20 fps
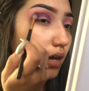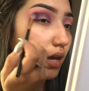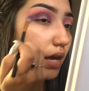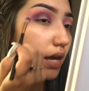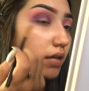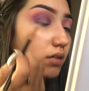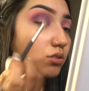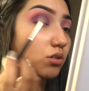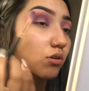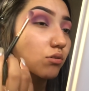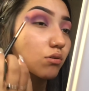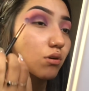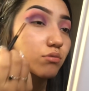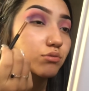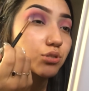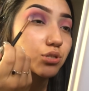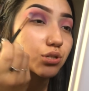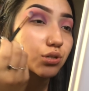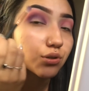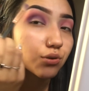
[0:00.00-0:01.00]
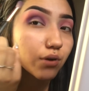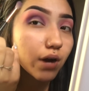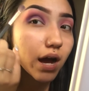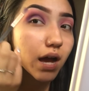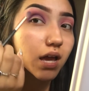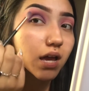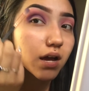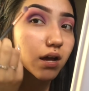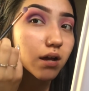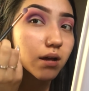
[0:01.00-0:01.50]
And don't go too
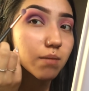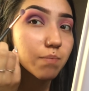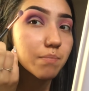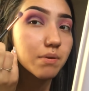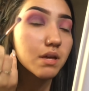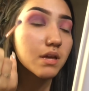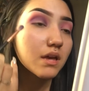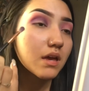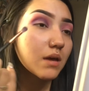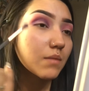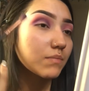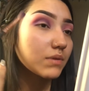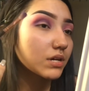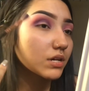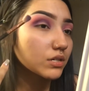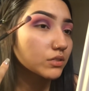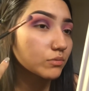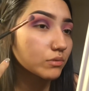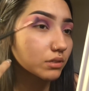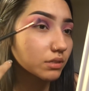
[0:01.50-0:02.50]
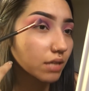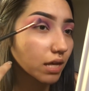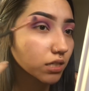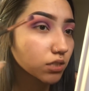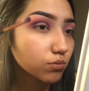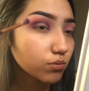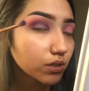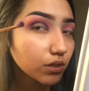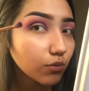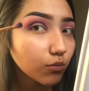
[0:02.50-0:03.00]
high up because
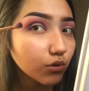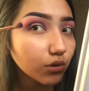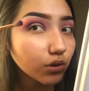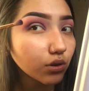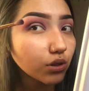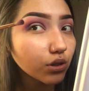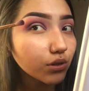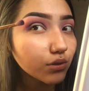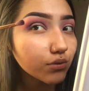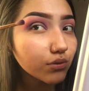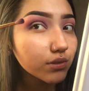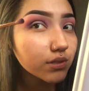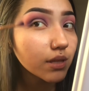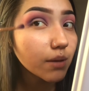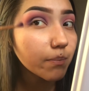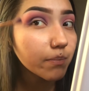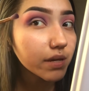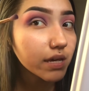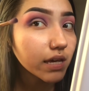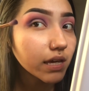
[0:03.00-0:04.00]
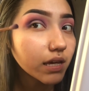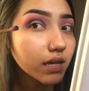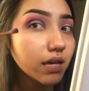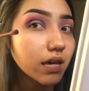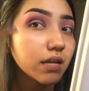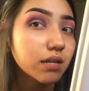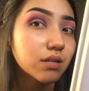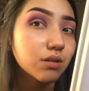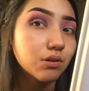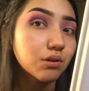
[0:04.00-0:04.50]
that's when you will lose the pink
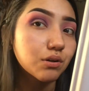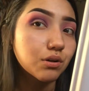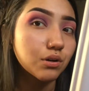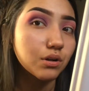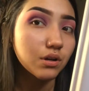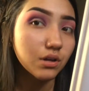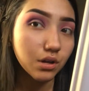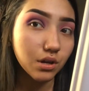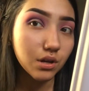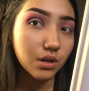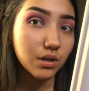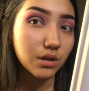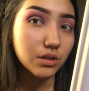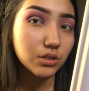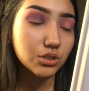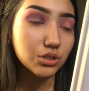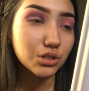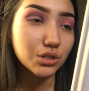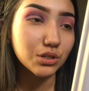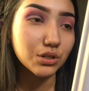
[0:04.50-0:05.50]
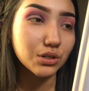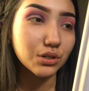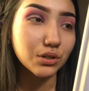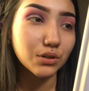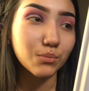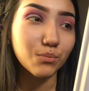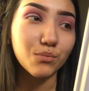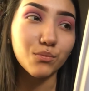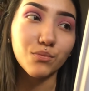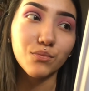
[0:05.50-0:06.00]
and it'll
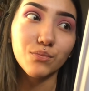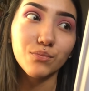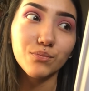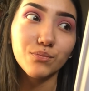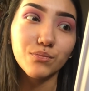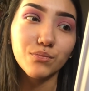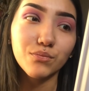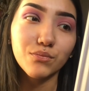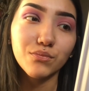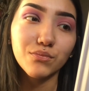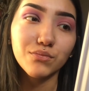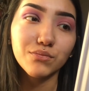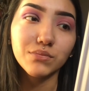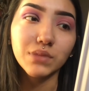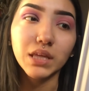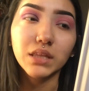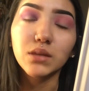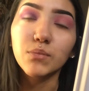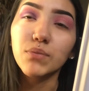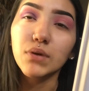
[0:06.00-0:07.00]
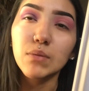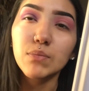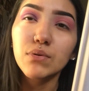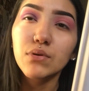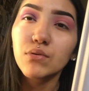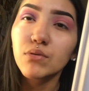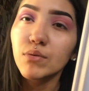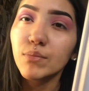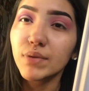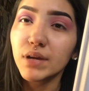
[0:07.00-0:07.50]
turn, like the
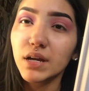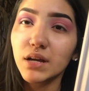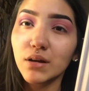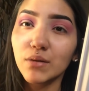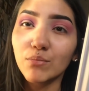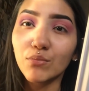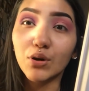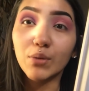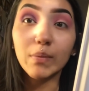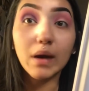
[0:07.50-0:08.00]
purple will become more